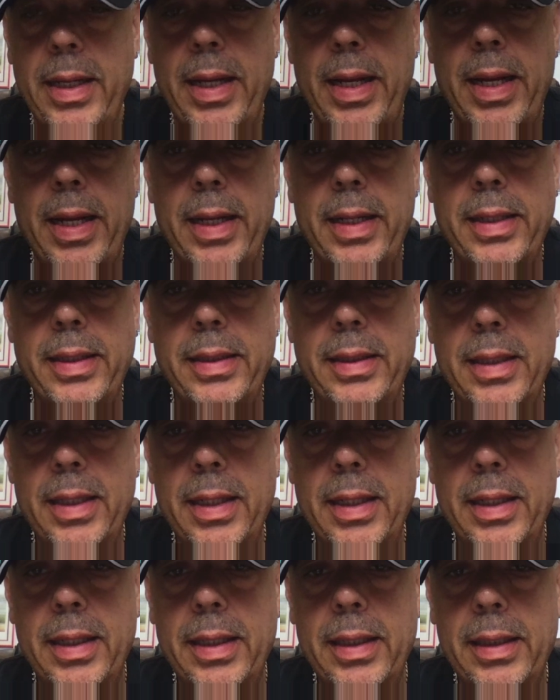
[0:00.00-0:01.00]
And
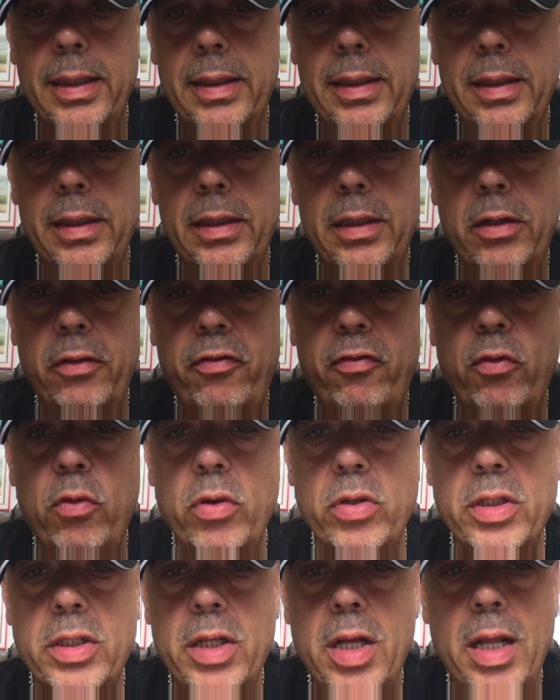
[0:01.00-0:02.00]
the
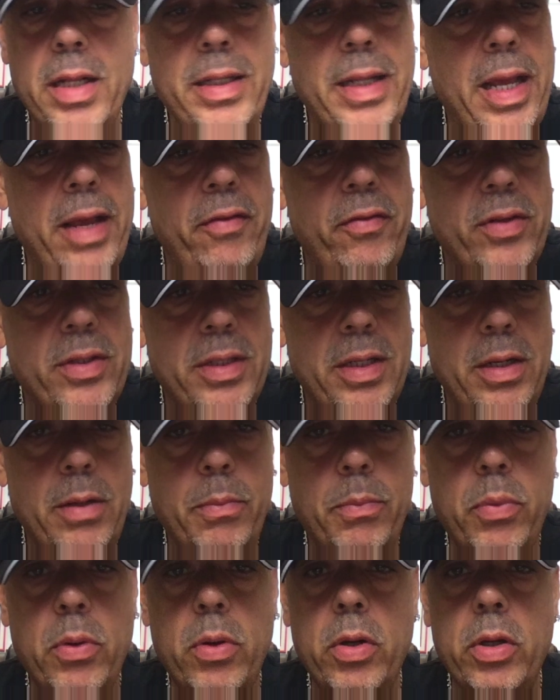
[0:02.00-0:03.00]
four-star Dave is in the
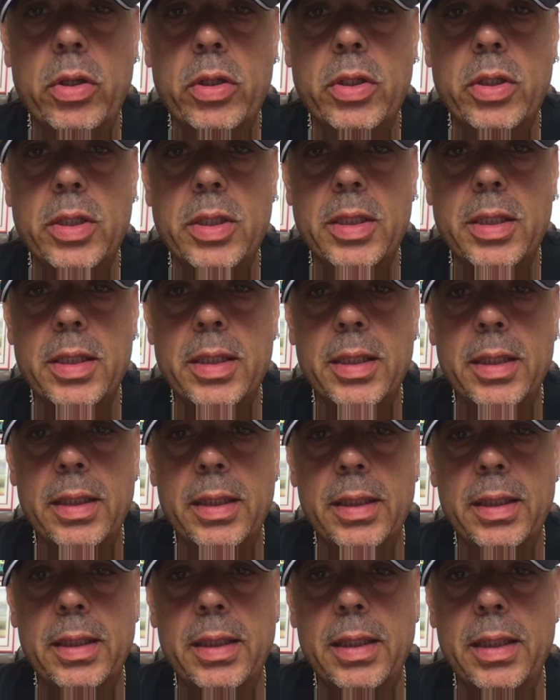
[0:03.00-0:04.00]
books.
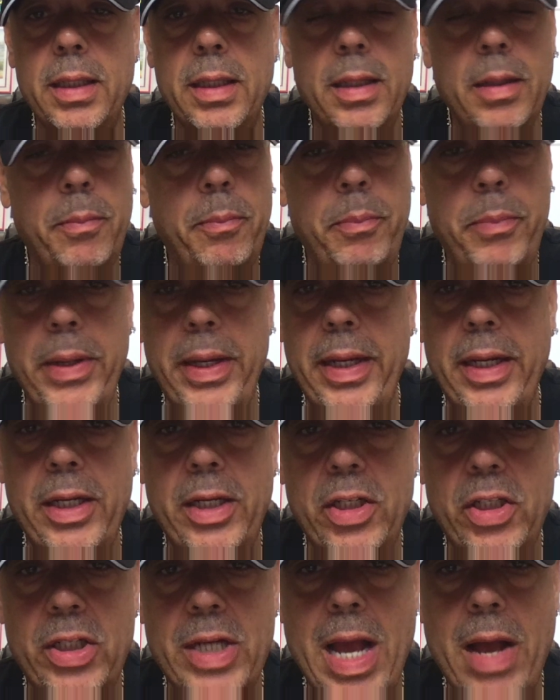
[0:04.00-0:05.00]
Big
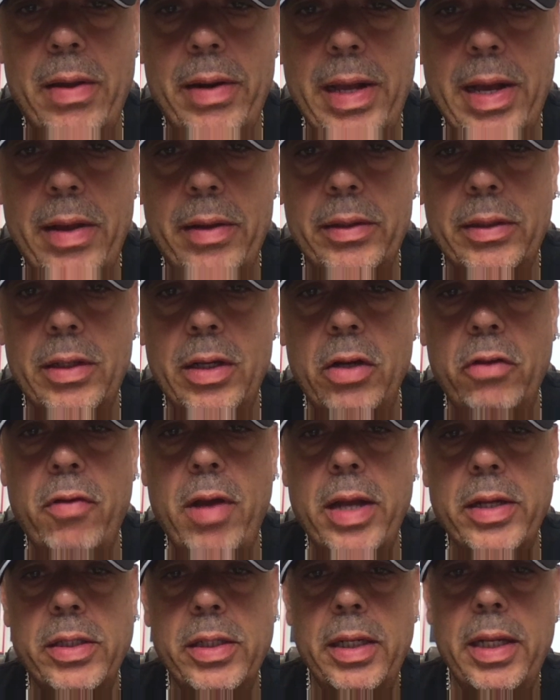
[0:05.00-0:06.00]
shout-out,
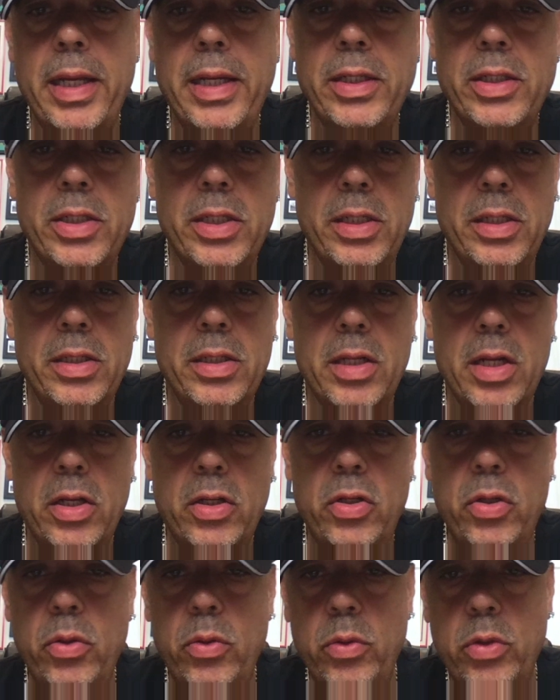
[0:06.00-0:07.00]
congratulations
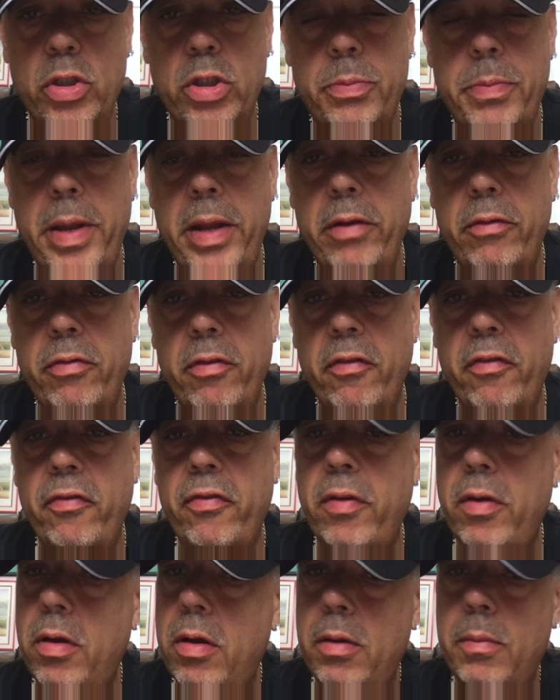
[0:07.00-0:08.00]
to Spendthrift
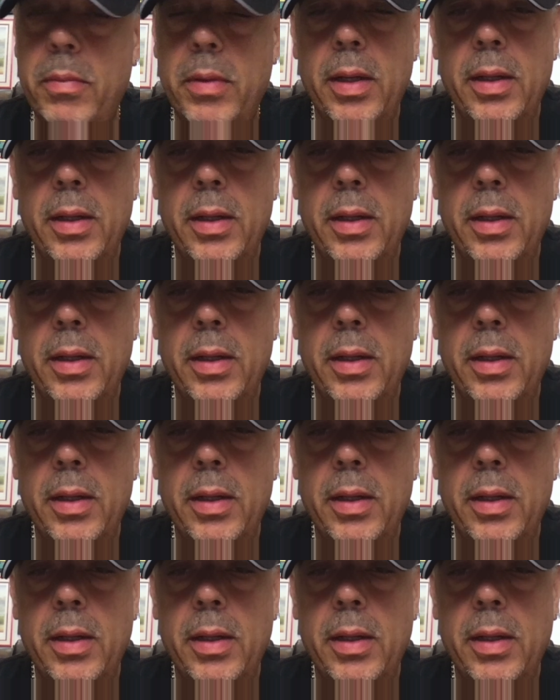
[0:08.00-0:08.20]
Farm.